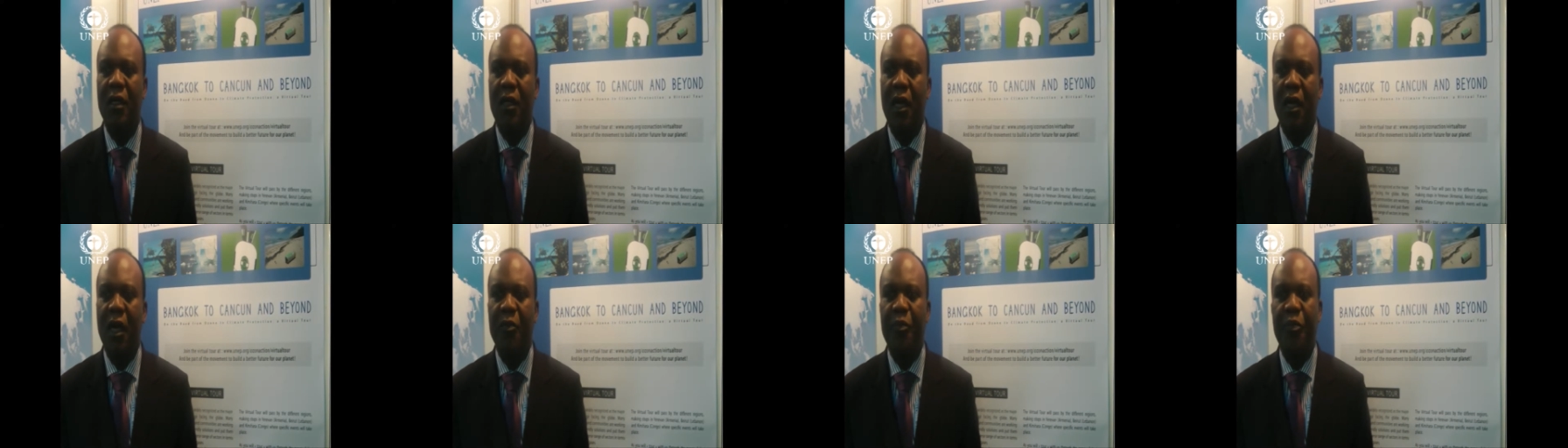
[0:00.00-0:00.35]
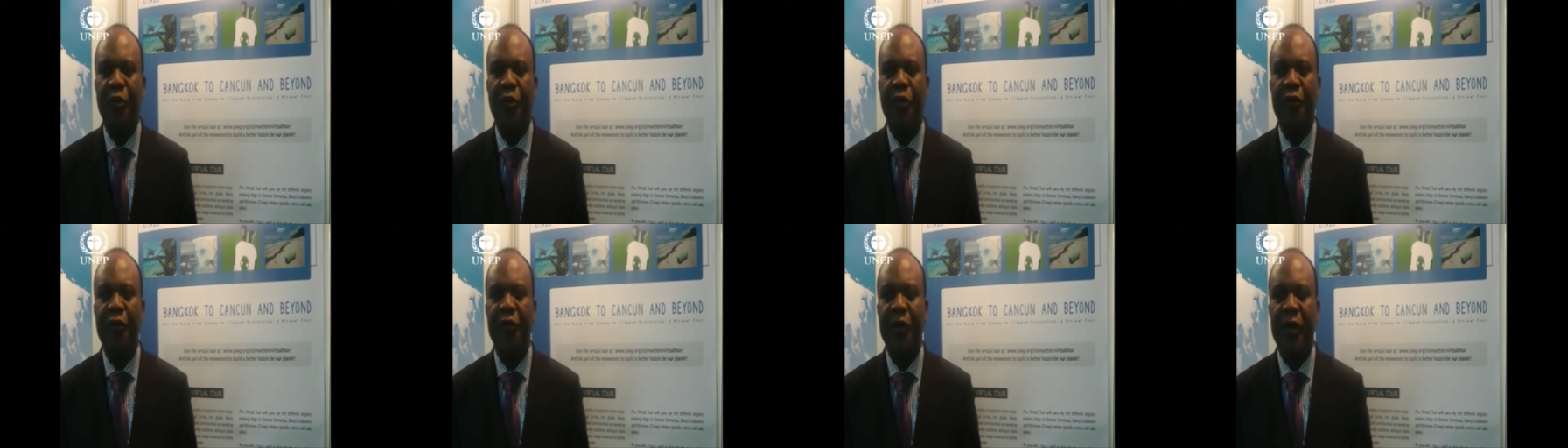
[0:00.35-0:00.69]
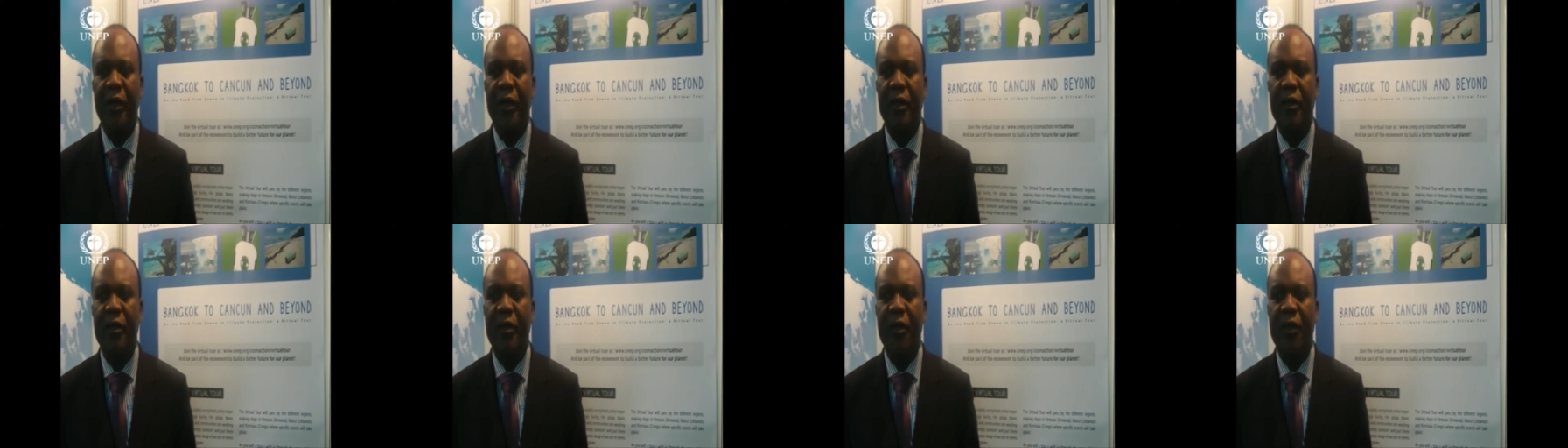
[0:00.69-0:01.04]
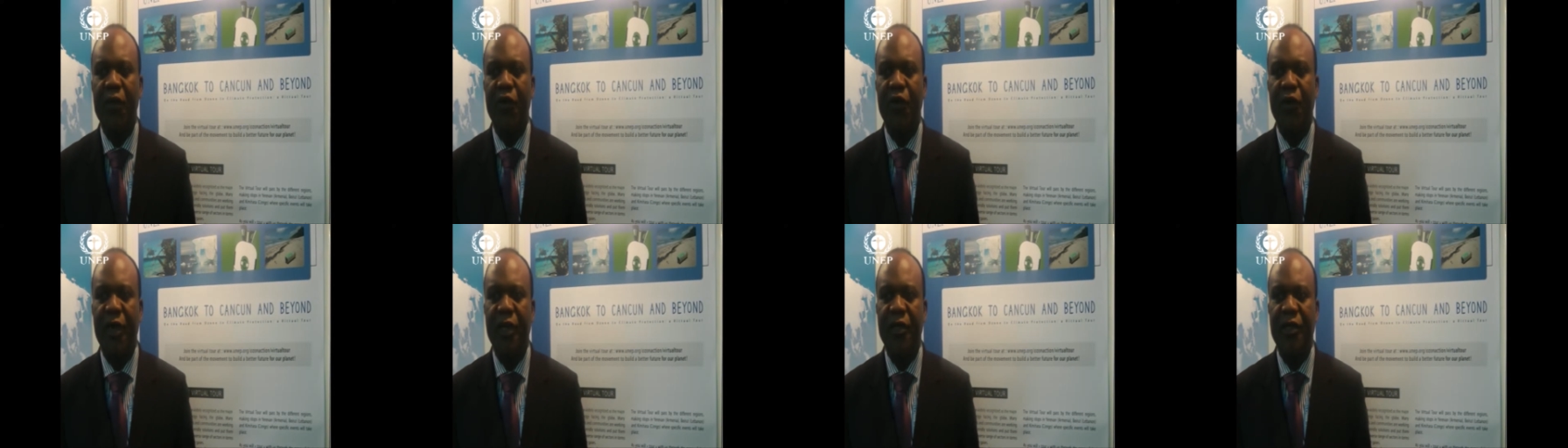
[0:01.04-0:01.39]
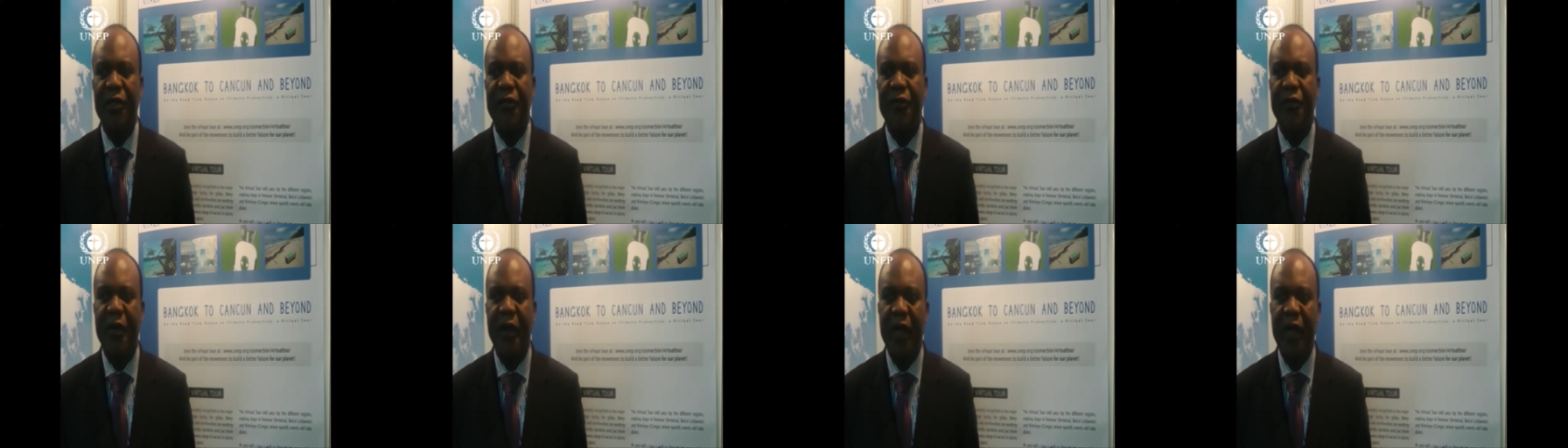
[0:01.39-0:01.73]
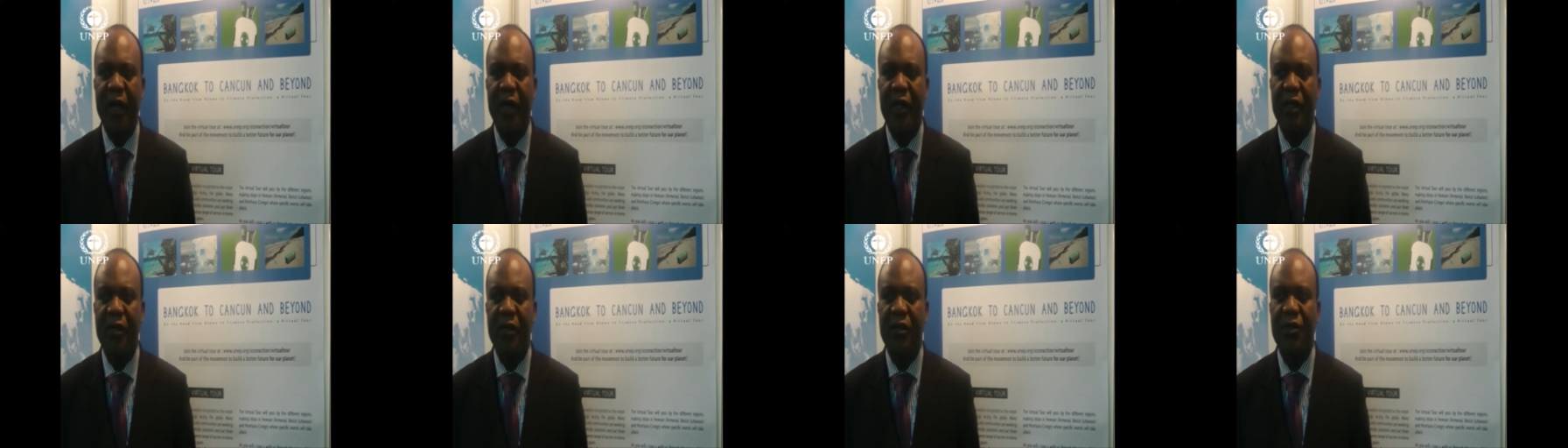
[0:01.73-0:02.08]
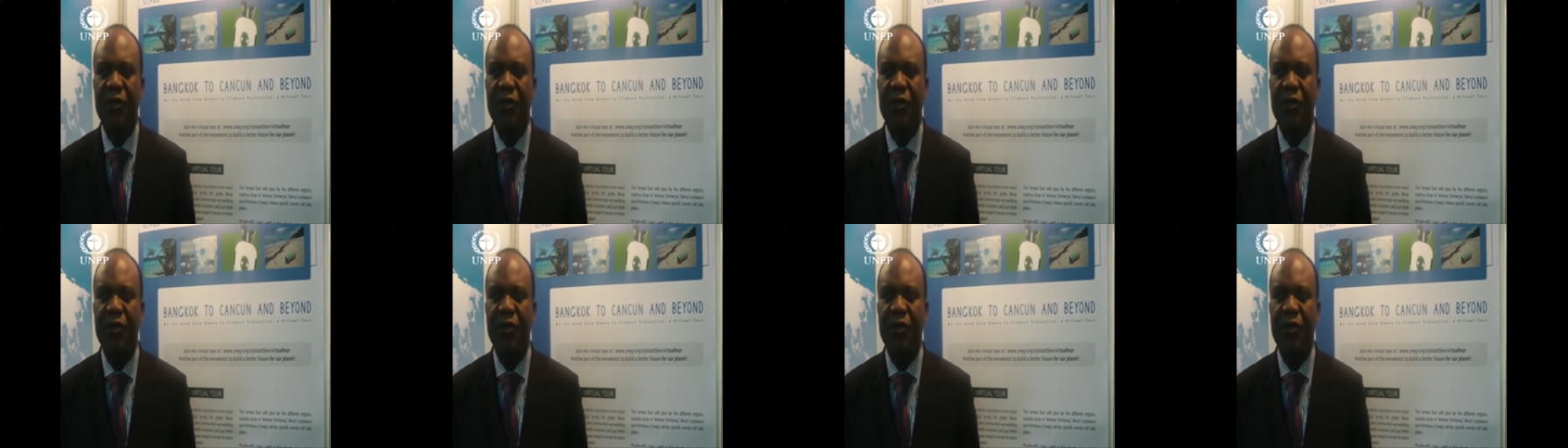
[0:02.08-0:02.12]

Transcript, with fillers: approving and ratifying